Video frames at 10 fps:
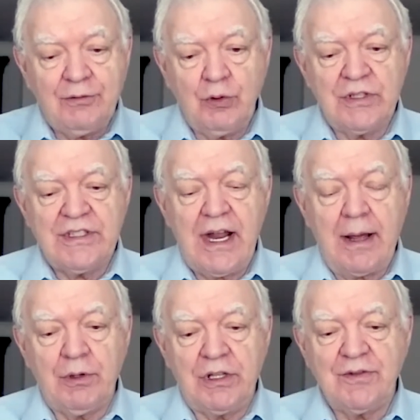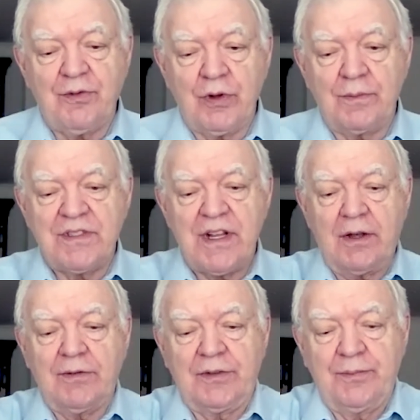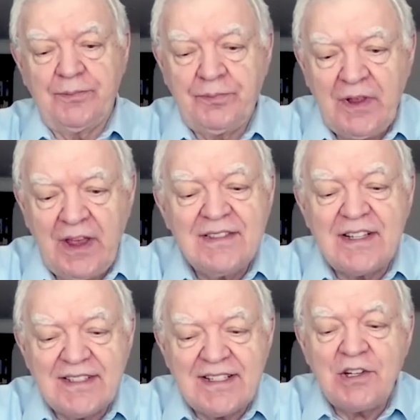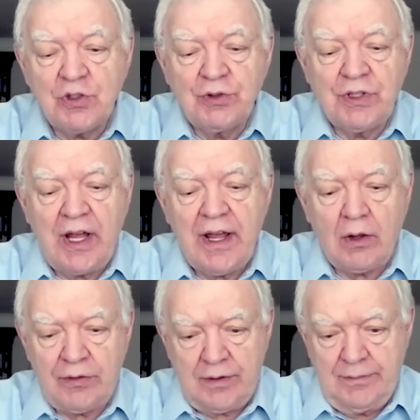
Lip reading: to establish for themselves. It's essential to health.